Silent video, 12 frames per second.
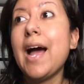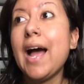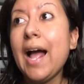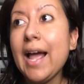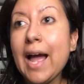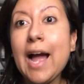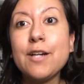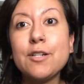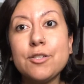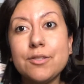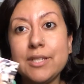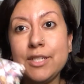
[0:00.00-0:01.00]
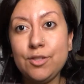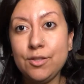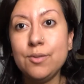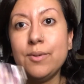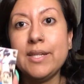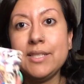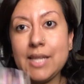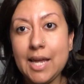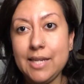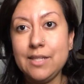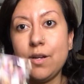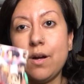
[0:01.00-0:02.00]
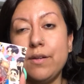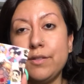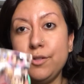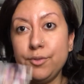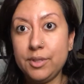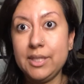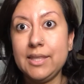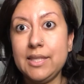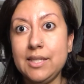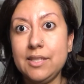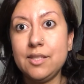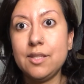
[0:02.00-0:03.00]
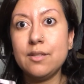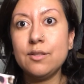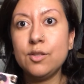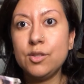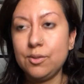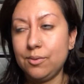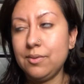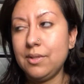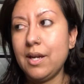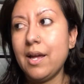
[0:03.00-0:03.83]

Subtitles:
I actually do intend on using these soon.